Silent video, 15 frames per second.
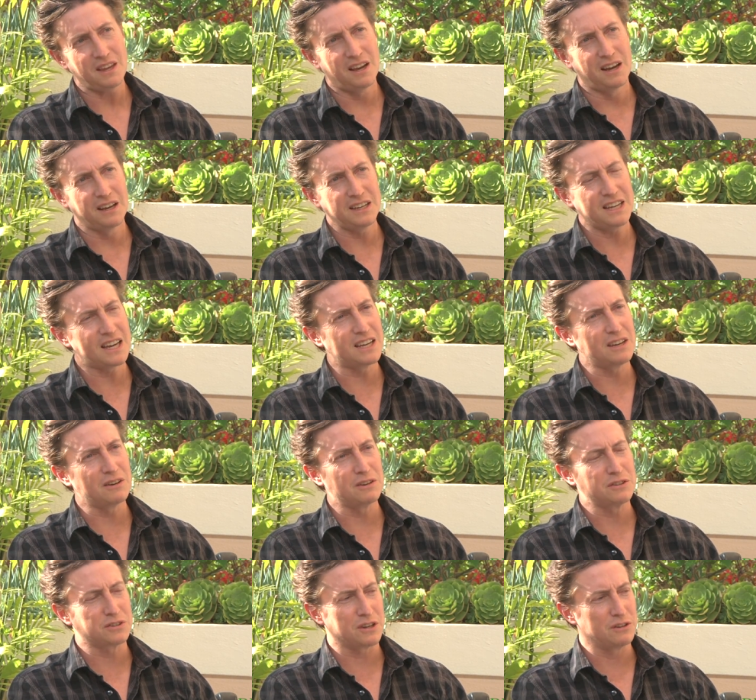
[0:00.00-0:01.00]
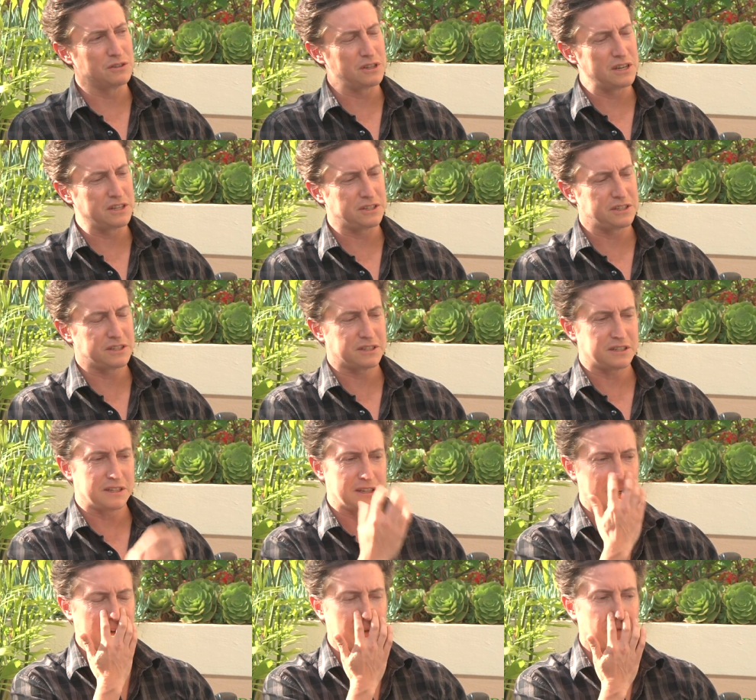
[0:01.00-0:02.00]
uh, yeah, no, it was, it was, it's just,
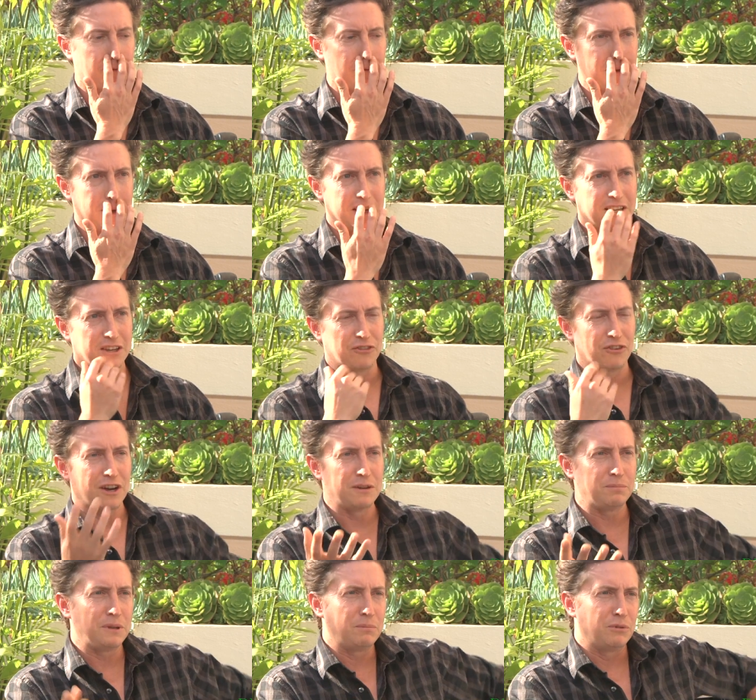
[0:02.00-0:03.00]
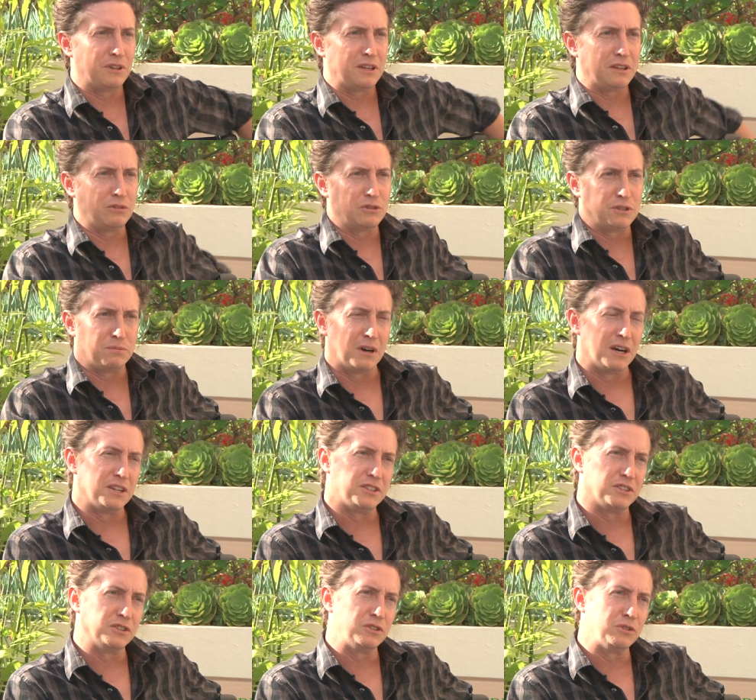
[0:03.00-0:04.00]
you know, you, you. you find people that you
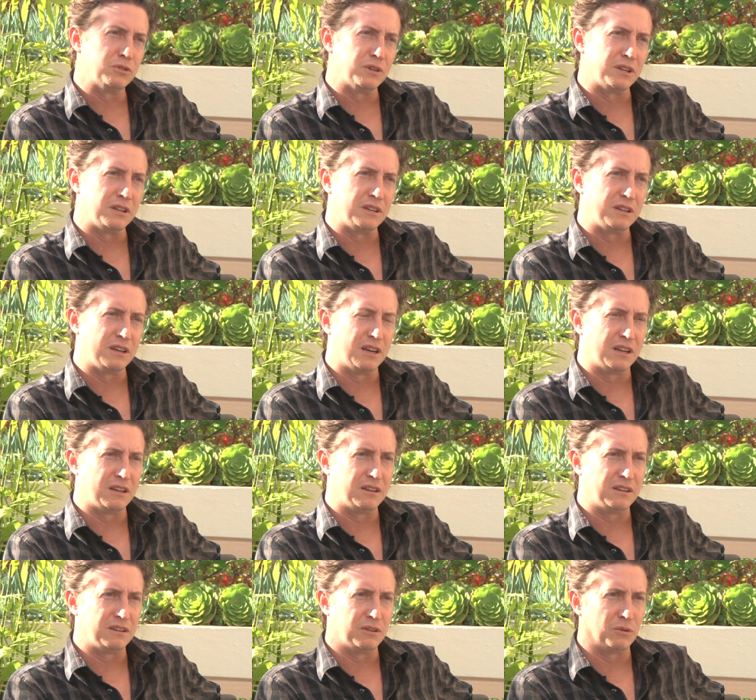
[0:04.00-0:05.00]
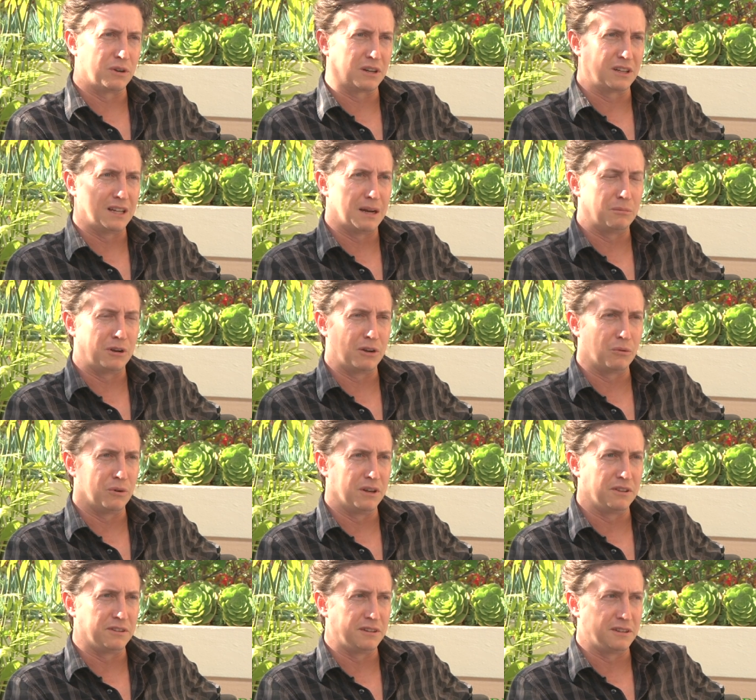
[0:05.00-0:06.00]
respond to and, and you want to collaborate
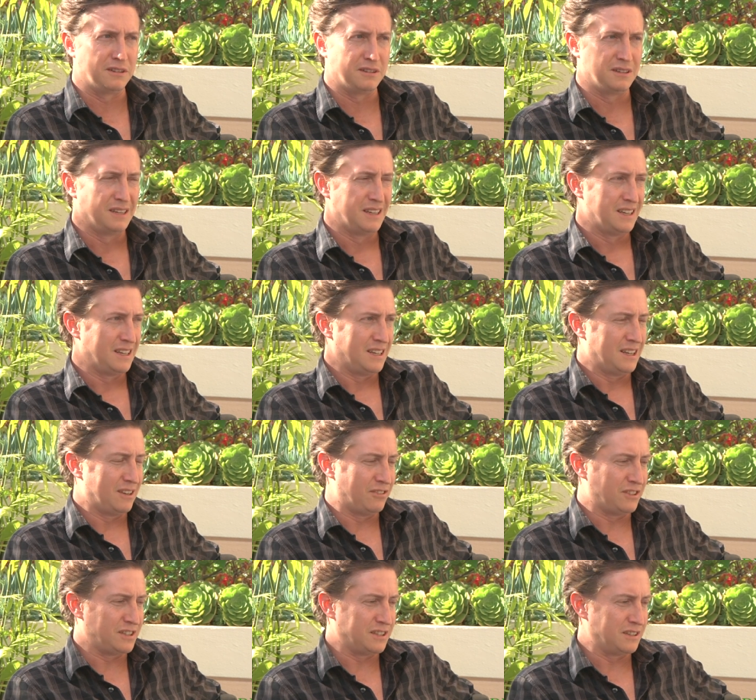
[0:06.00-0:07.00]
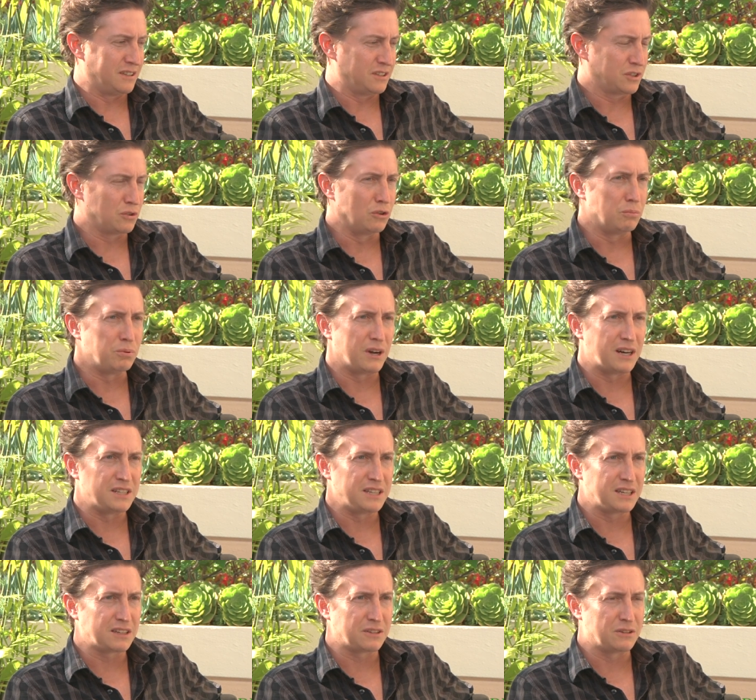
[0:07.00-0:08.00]
with, and if it's a school
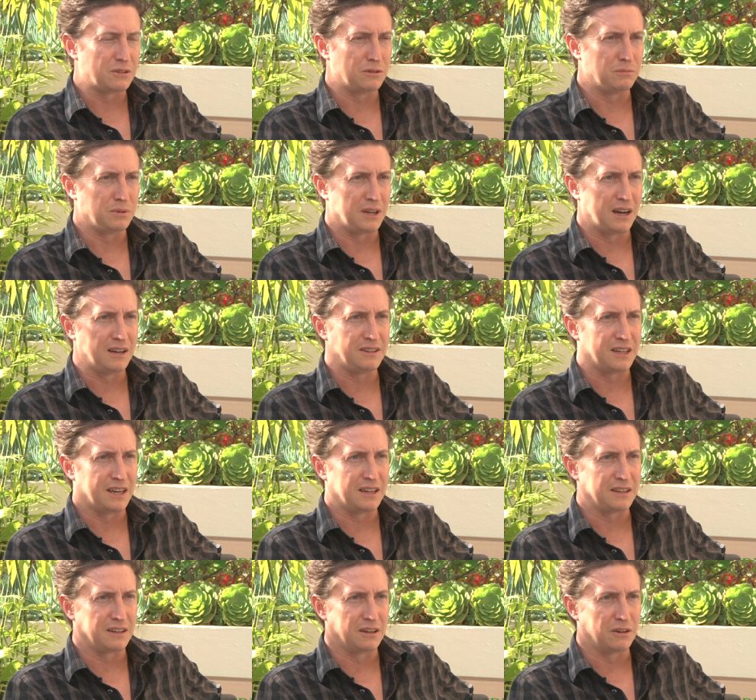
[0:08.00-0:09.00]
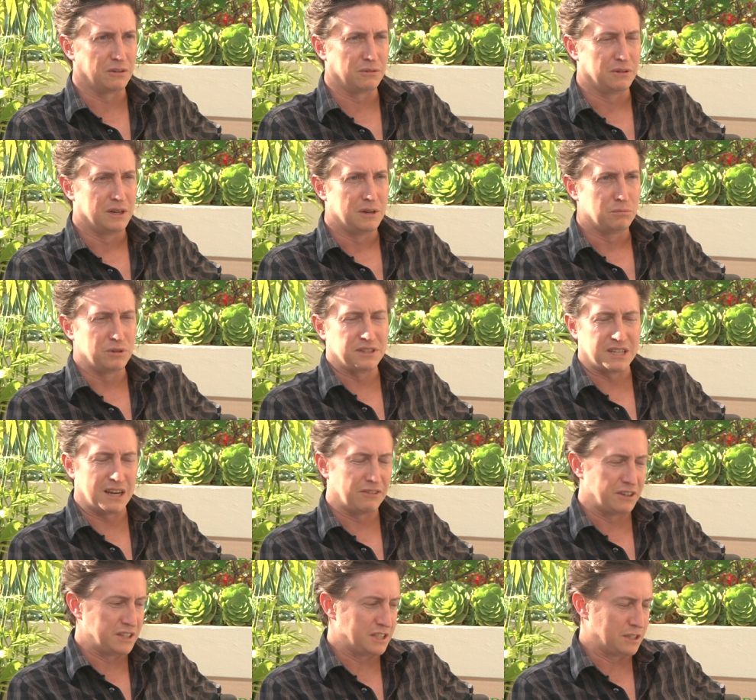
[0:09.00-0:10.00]
project or beyond that, you know. Prince
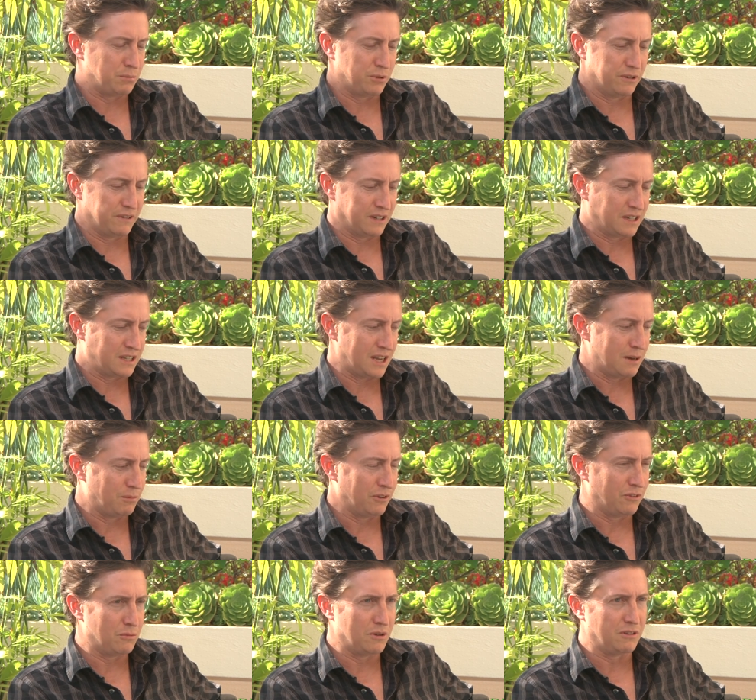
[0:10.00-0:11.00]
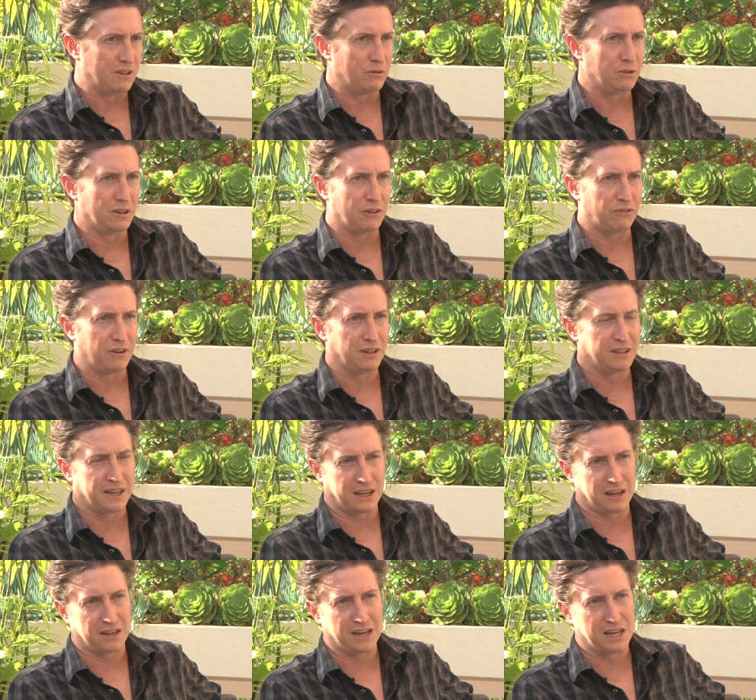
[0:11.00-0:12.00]
Avalanche is a perfect example of a movie that really felt
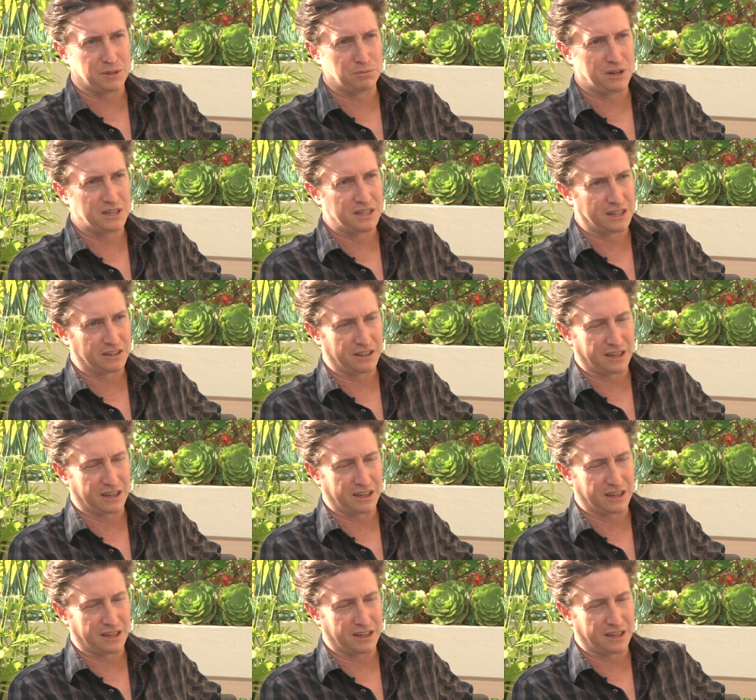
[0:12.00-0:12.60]
like a class project.